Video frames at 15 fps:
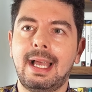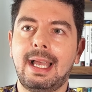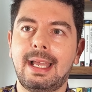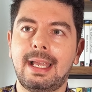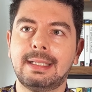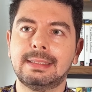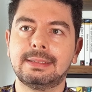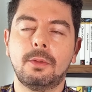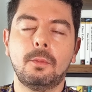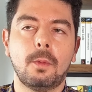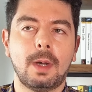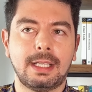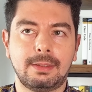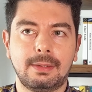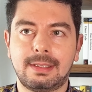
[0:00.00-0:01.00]
And
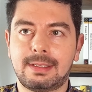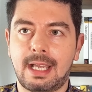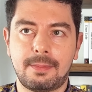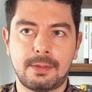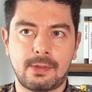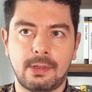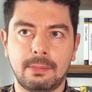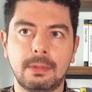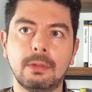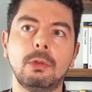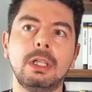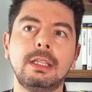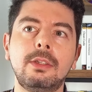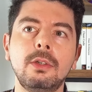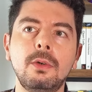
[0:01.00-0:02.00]
what TypeScript
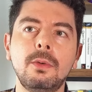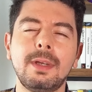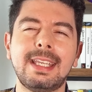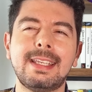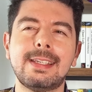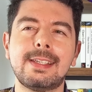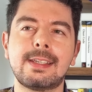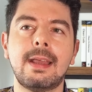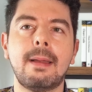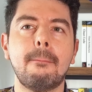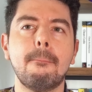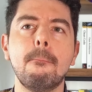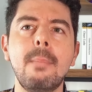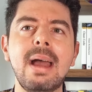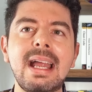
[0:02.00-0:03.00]
will do is
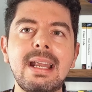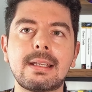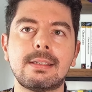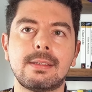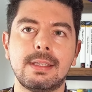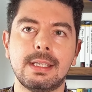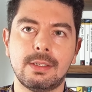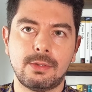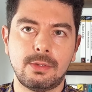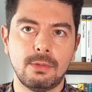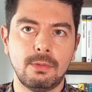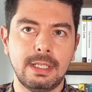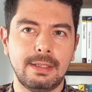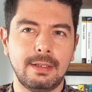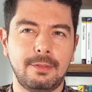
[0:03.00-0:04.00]
merge these 2
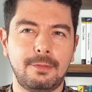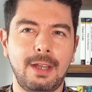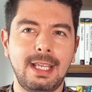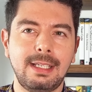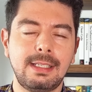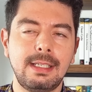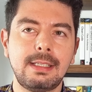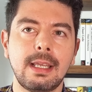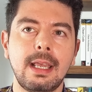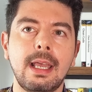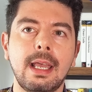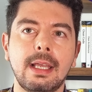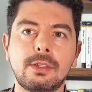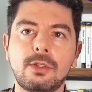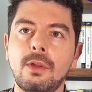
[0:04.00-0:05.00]
interfaces,
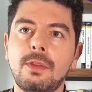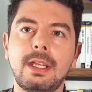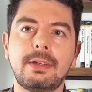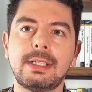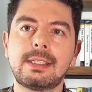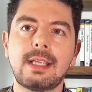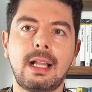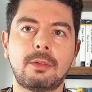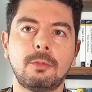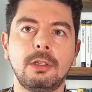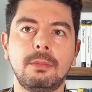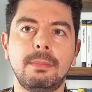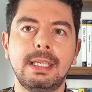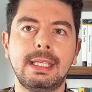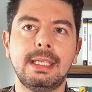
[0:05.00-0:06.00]
so the result will
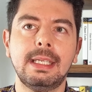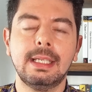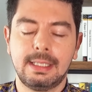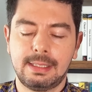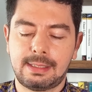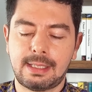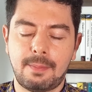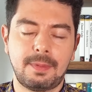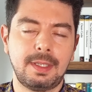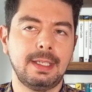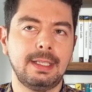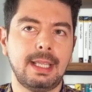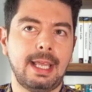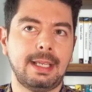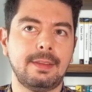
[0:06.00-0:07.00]
be something
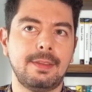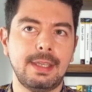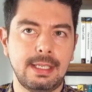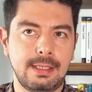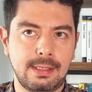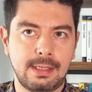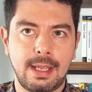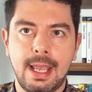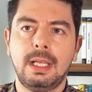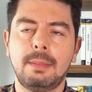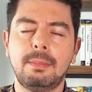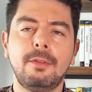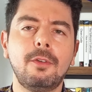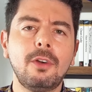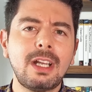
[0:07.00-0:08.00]
like this. And
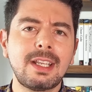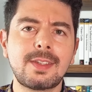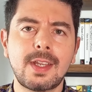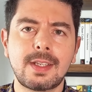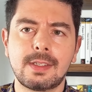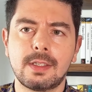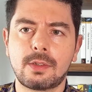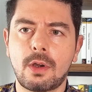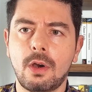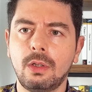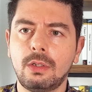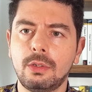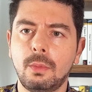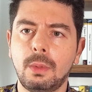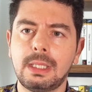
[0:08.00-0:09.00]
before I change this
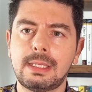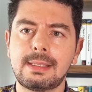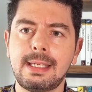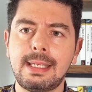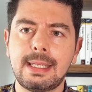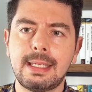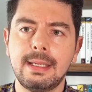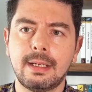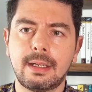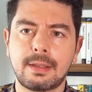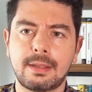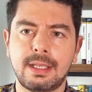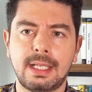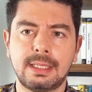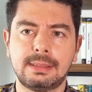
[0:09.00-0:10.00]
code, you will see here
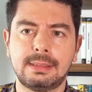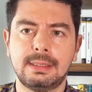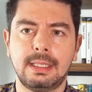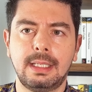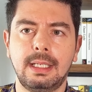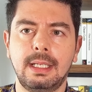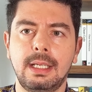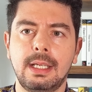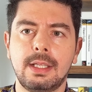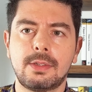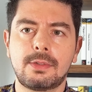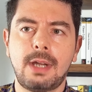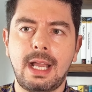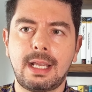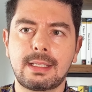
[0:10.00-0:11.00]
that
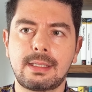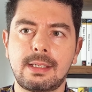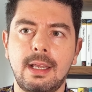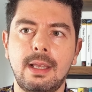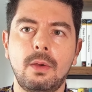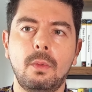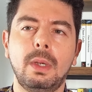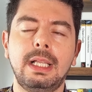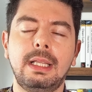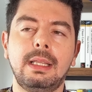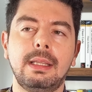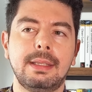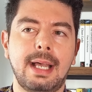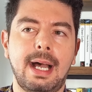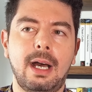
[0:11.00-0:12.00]
tracks will
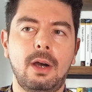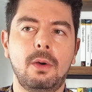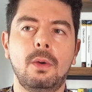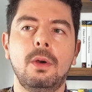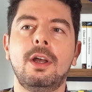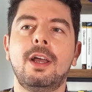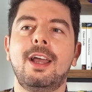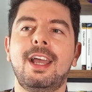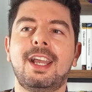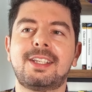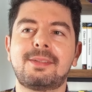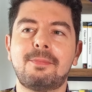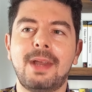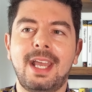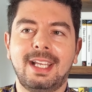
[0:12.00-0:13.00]
now
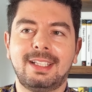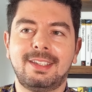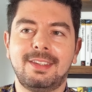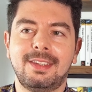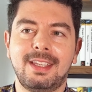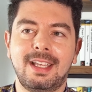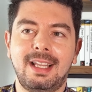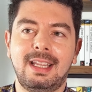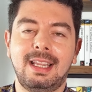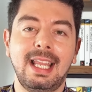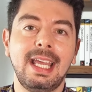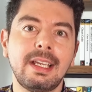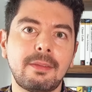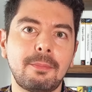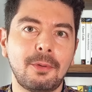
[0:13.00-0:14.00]
expect the
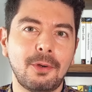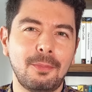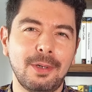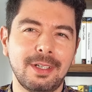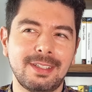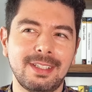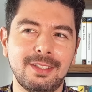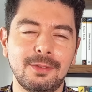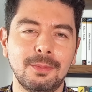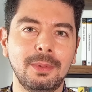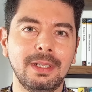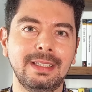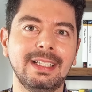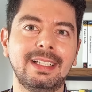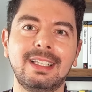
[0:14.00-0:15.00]
length property to
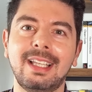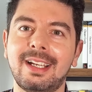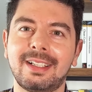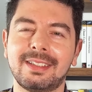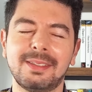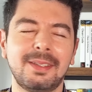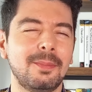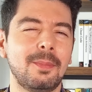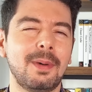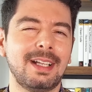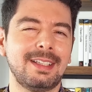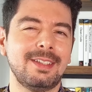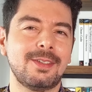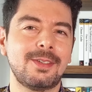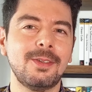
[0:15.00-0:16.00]
be declared, but
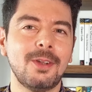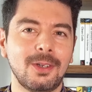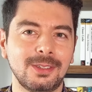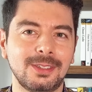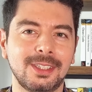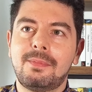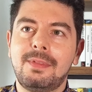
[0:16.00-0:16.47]
it's not.